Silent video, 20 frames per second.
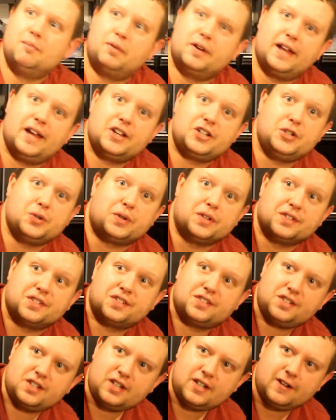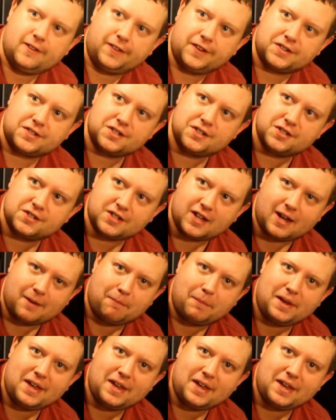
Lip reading: But as you can see, this is a